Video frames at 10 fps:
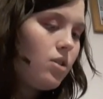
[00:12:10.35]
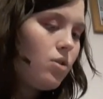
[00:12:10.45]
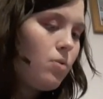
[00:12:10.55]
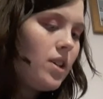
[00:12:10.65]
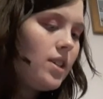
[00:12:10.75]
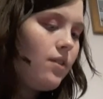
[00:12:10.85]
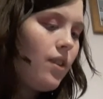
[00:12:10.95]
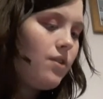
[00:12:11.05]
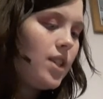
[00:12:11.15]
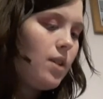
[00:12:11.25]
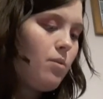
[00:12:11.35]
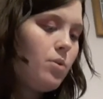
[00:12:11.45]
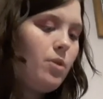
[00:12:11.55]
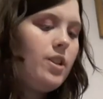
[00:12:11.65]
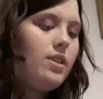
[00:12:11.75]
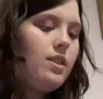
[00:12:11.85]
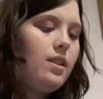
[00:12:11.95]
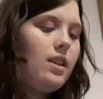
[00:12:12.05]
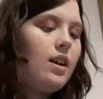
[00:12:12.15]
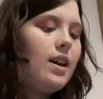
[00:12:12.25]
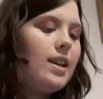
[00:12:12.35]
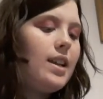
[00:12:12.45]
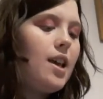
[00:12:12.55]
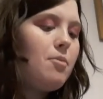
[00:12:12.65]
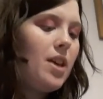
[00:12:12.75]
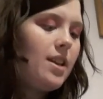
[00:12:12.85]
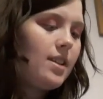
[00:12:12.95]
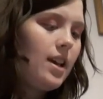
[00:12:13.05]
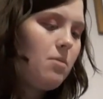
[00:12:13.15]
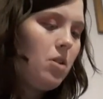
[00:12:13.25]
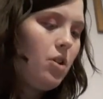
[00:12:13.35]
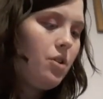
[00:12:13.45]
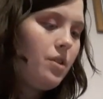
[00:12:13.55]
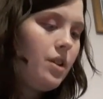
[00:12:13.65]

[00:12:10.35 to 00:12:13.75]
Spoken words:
2015 was when Kylie Lip Kits came along.